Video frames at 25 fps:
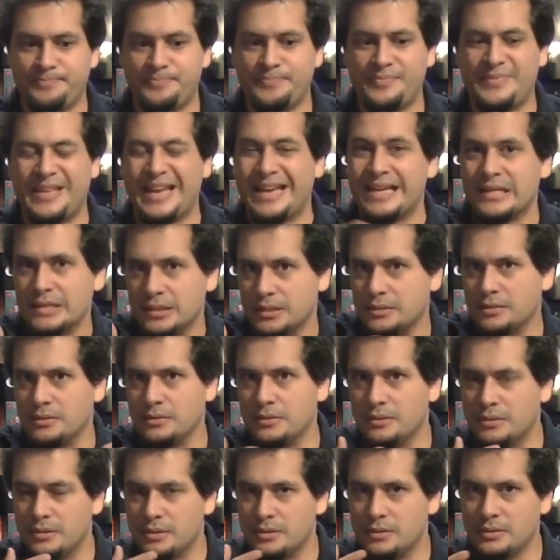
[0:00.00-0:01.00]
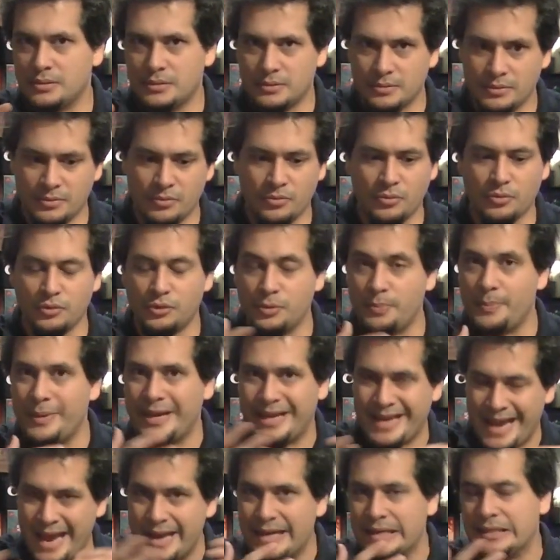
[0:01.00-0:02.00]
technical or the
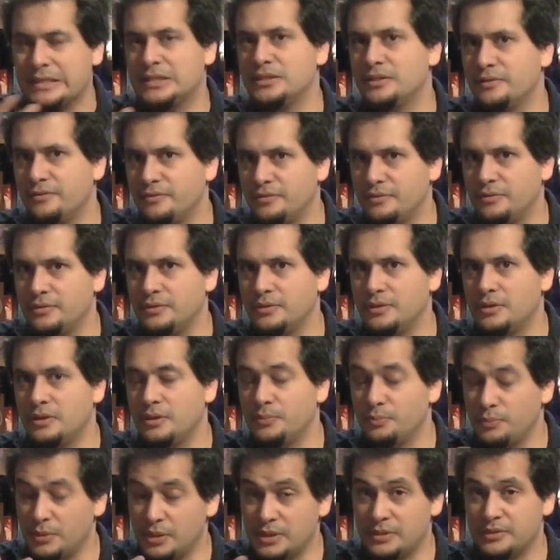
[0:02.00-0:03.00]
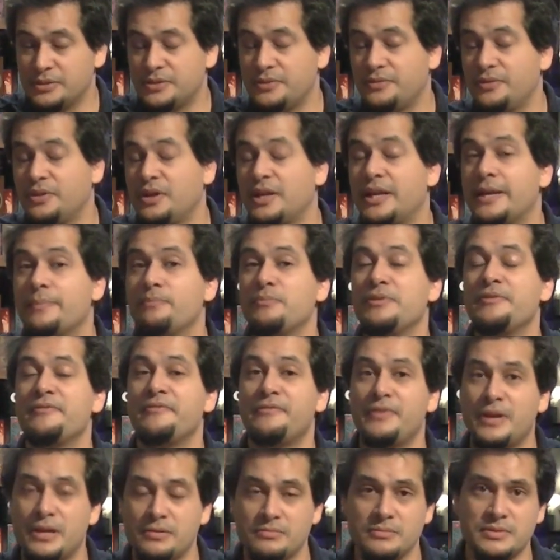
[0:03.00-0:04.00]
mechanics of a armillary sphere can be
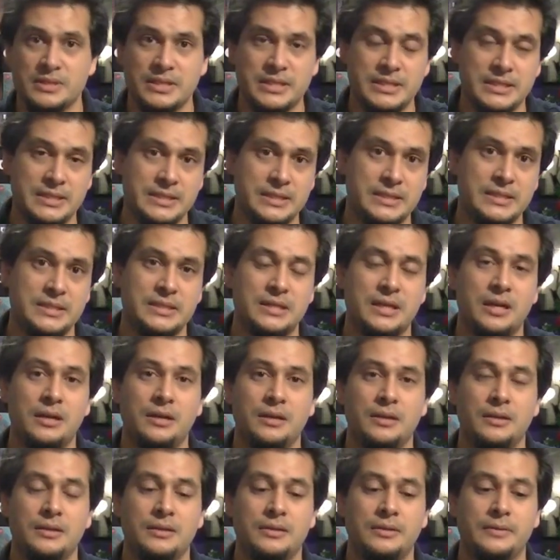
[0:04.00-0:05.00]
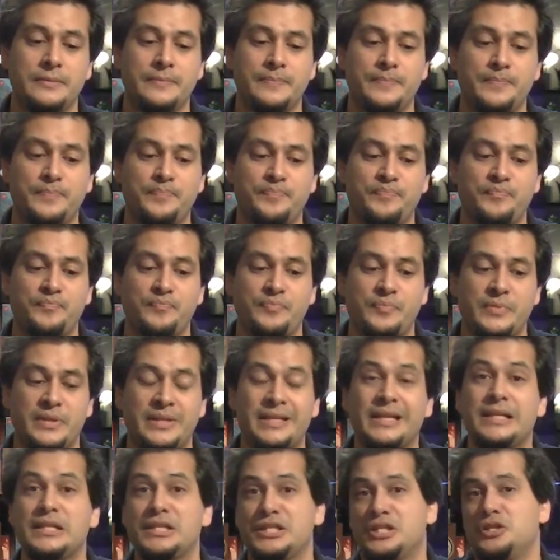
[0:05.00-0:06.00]
found in
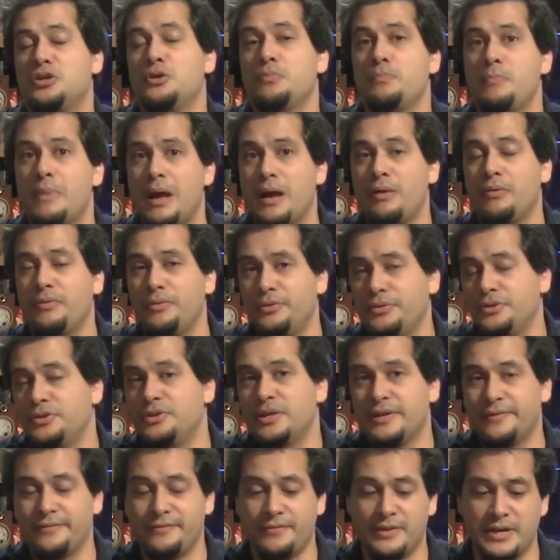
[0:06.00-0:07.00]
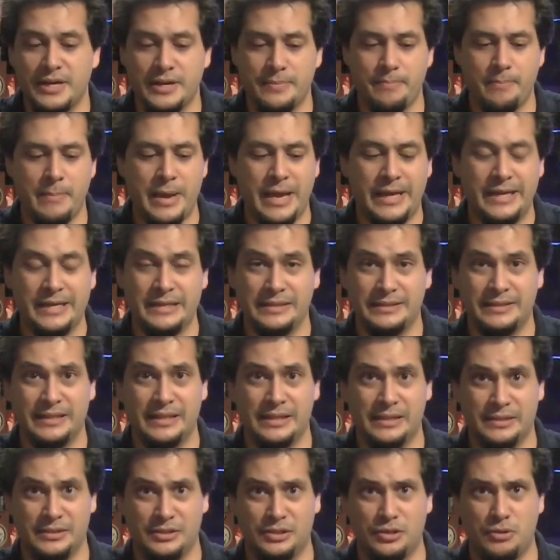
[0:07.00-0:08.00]
telescope mount. You can find them back in
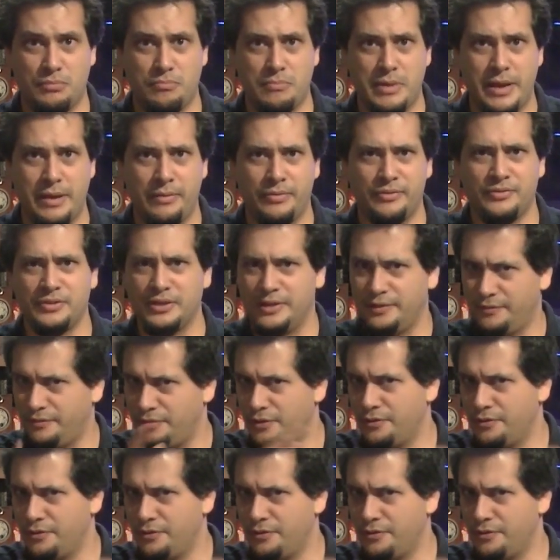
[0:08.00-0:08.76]
telescope mount. So if